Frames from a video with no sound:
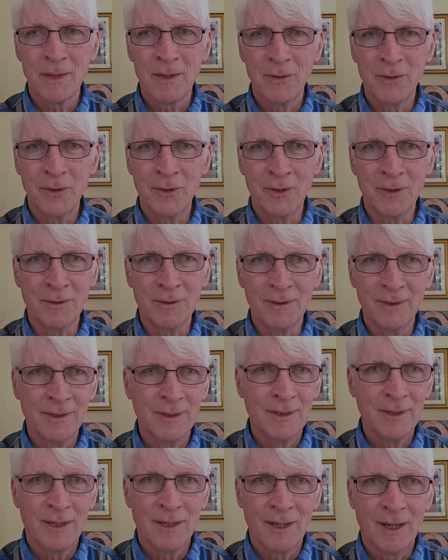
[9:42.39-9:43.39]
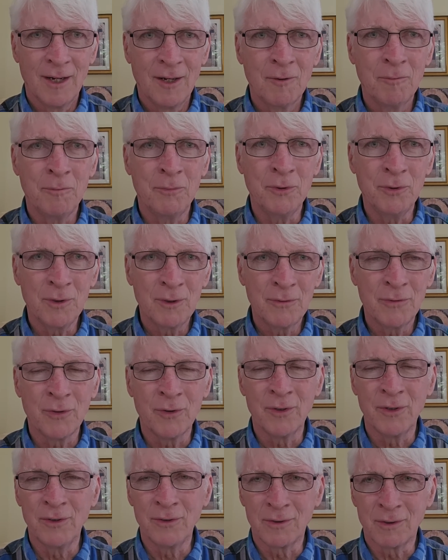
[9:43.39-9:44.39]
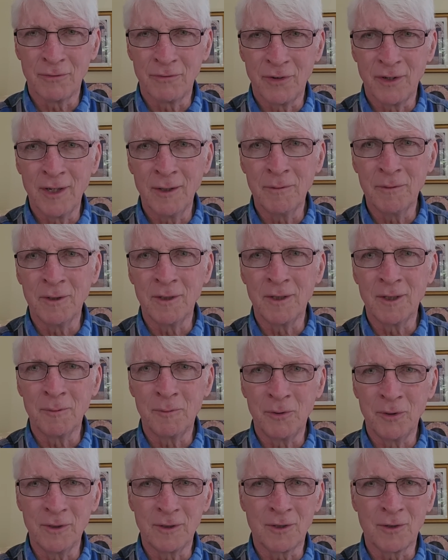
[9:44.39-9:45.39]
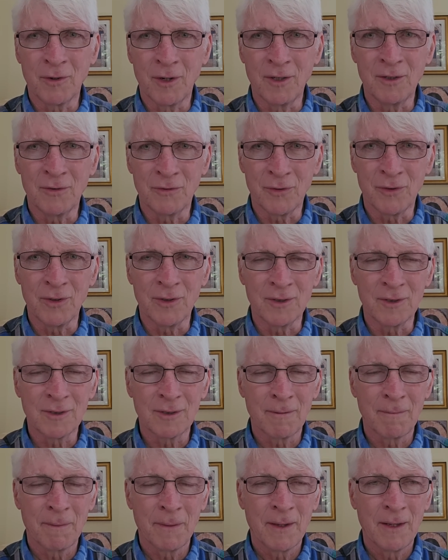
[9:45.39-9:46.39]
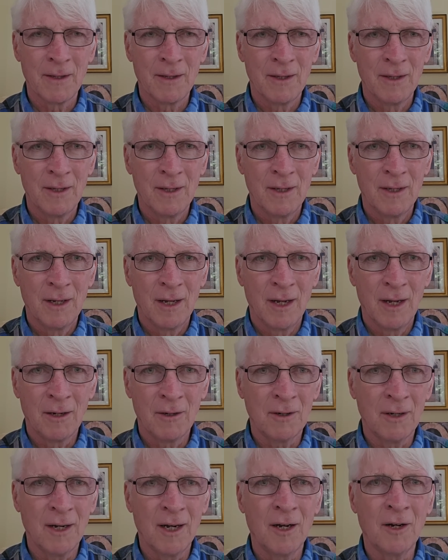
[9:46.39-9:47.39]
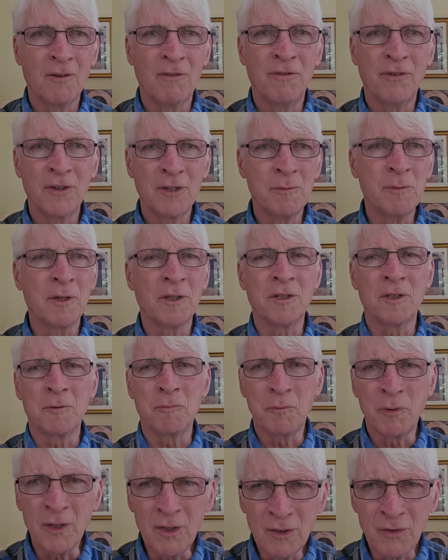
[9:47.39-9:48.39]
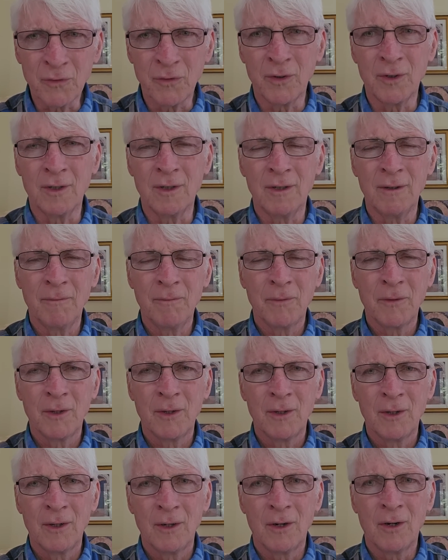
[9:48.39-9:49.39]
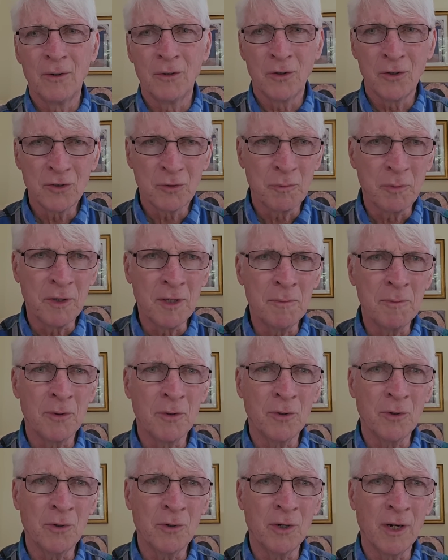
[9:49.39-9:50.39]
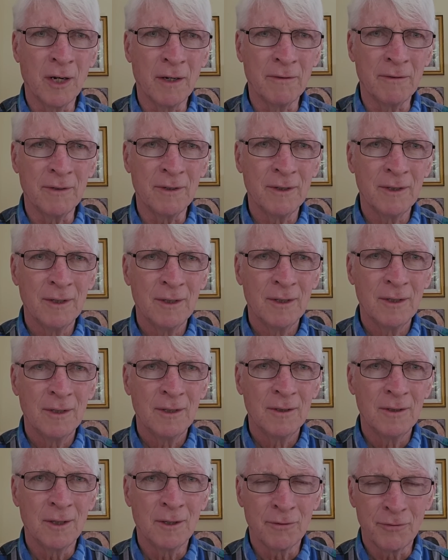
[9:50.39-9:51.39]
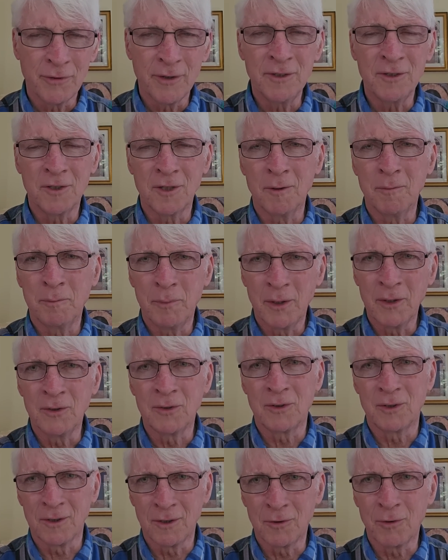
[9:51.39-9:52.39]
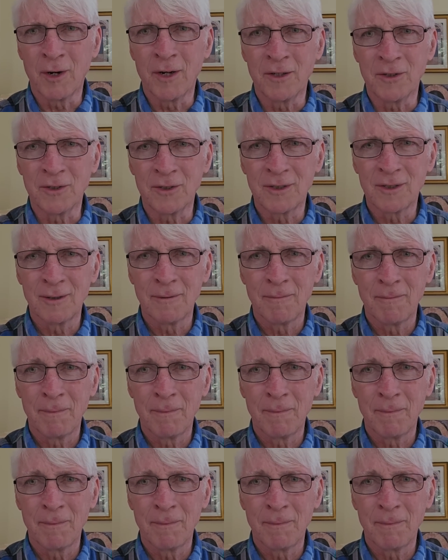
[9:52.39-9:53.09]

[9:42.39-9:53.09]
You know, how beautiful is the family that puts Christ first? How fundamentally peaceful are those people who have their friendship based in Christ?